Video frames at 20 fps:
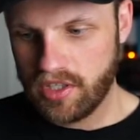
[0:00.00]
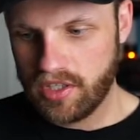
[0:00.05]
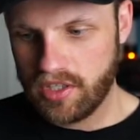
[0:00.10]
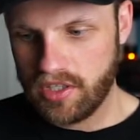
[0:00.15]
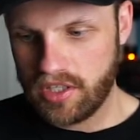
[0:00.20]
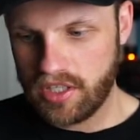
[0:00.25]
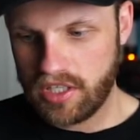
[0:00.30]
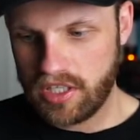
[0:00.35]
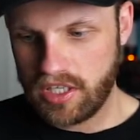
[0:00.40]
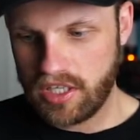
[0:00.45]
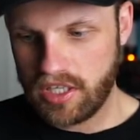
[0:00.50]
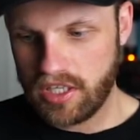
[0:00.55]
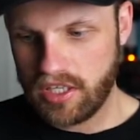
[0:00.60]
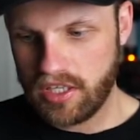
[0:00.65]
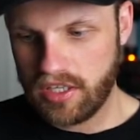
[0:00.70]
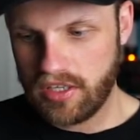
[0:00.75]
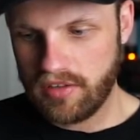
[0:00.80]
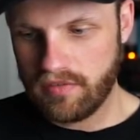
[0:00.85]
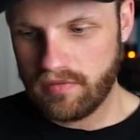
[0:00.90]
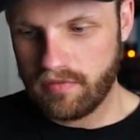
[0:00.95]

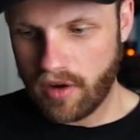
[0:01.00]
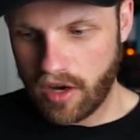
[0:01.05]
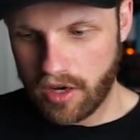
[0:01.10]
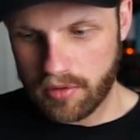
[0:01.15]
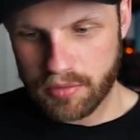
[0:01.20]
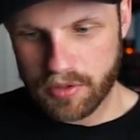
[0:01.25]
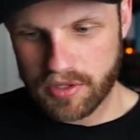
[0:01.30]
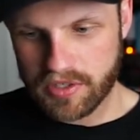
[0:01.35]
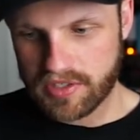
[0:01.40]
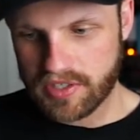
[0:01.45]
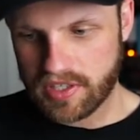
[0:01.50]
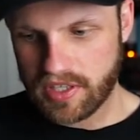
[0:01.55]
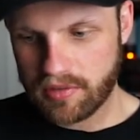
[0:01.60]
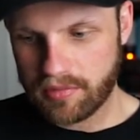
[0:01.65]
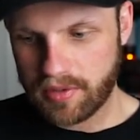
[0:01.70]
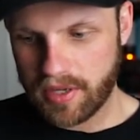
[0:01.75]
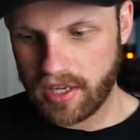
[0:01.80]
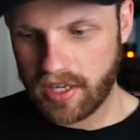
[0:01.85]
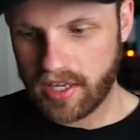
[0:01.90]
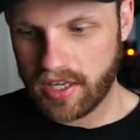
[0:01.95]
The vibrance a little
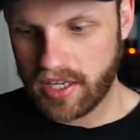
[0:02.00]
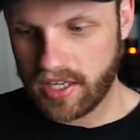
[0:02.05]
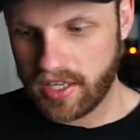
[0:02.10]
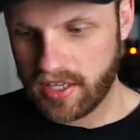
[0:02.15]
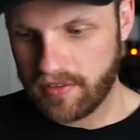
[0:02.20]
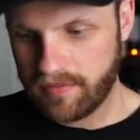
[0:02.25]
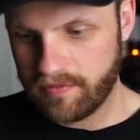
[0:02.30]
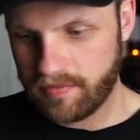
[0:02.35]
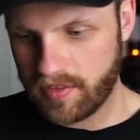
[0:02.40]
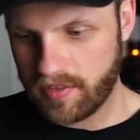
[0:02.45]
bit higher.